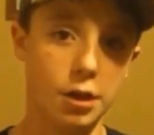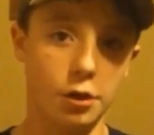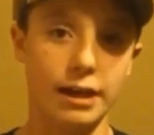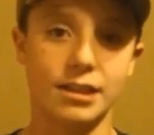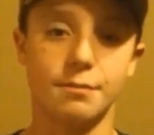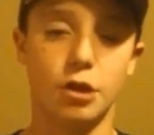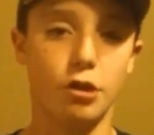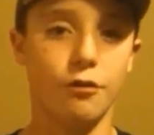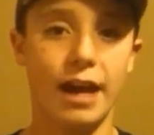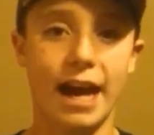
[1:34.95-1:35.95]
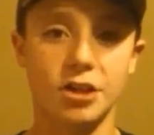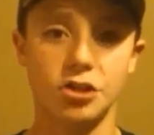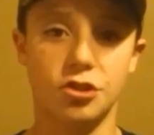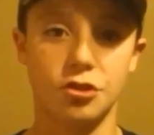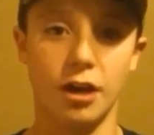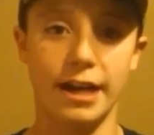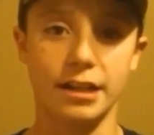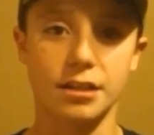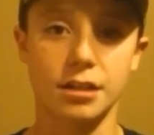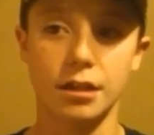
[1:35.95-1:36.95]
You'll get some good reaction
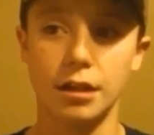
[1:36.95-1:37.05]
strikes